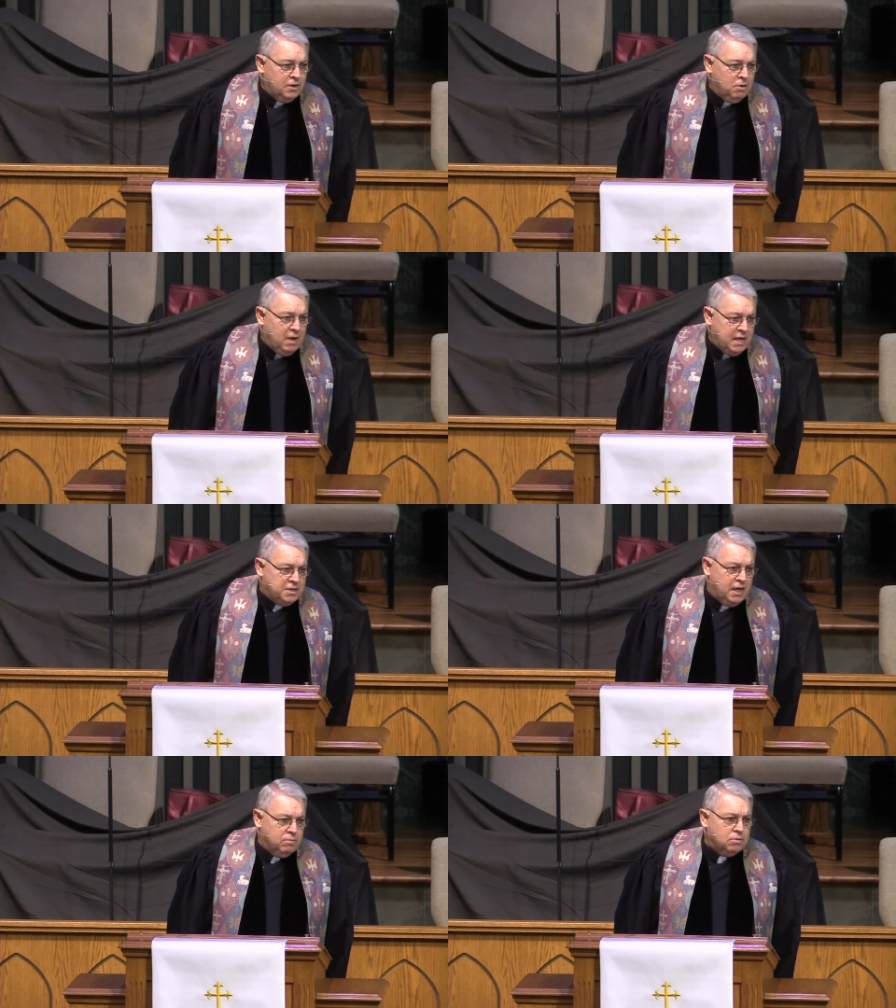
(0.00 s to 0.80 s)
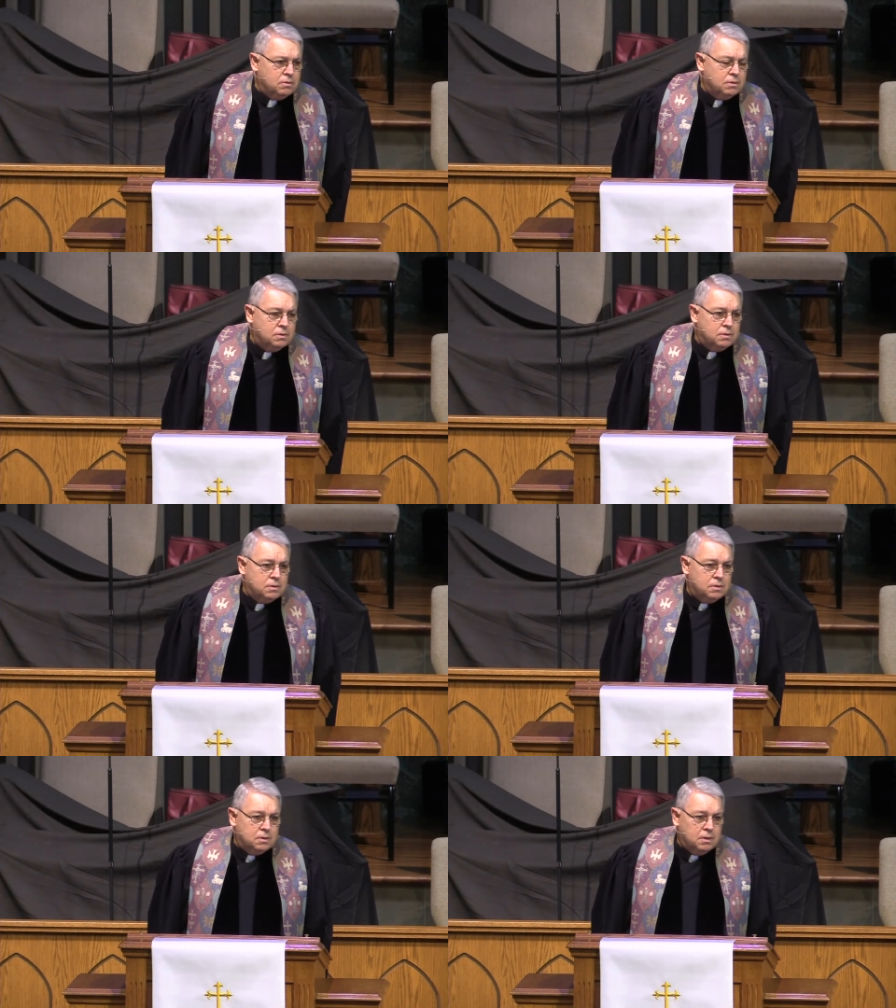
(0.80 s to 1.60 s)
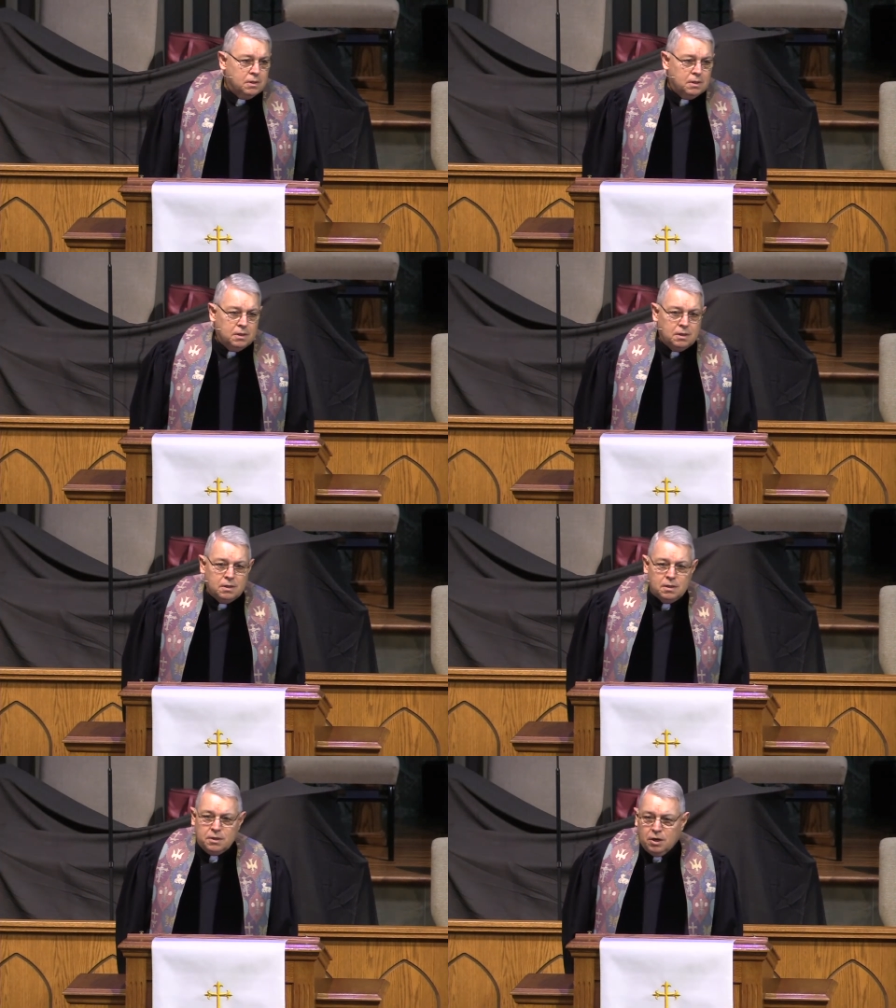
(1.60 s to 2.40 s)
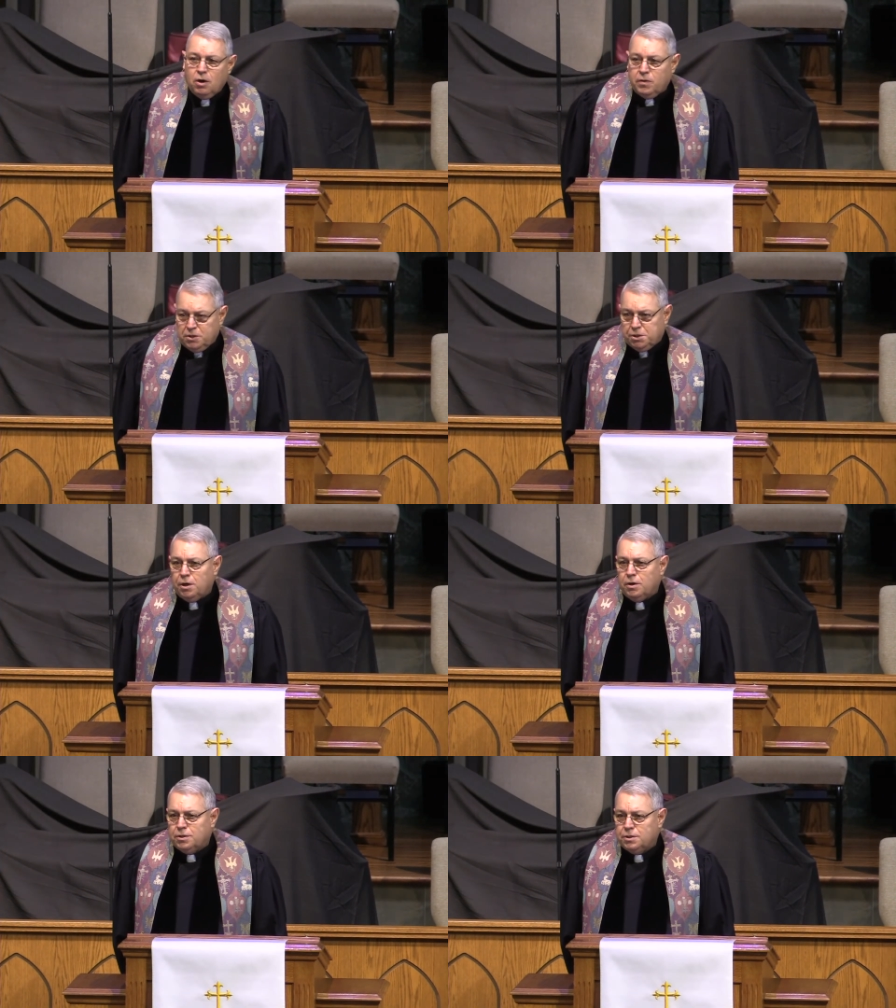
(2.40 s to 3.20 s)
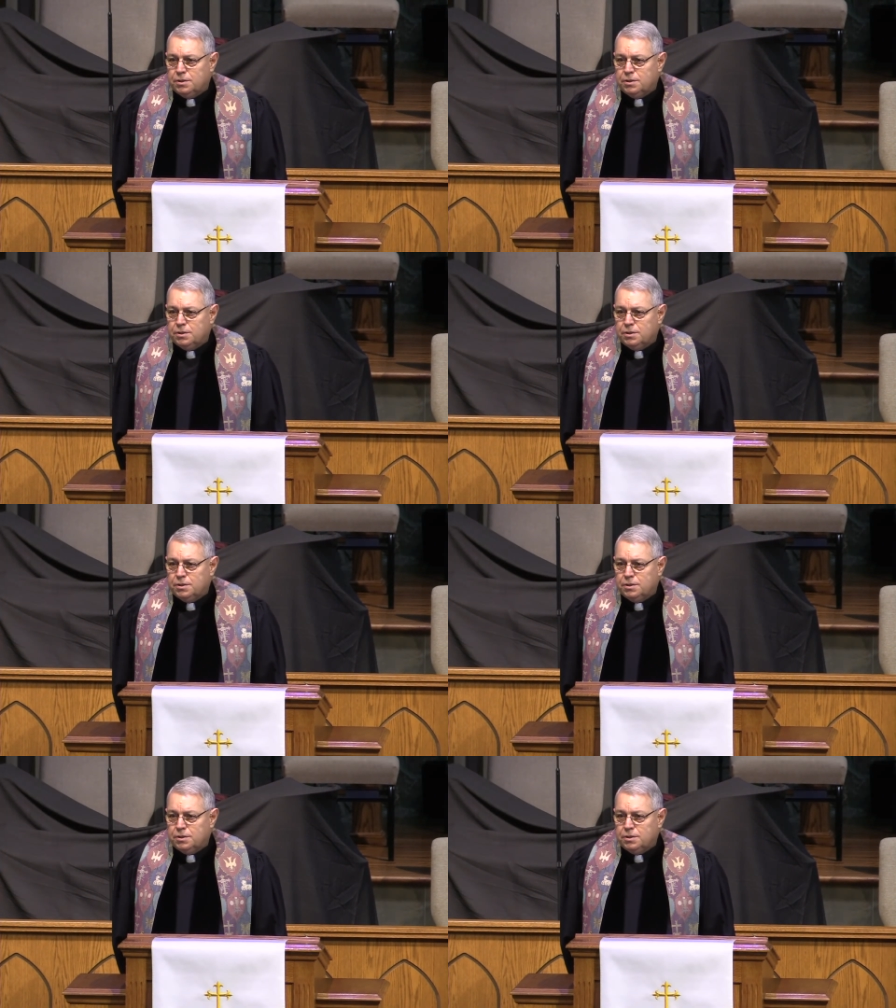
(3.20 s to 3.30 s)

under my table, you're going to church.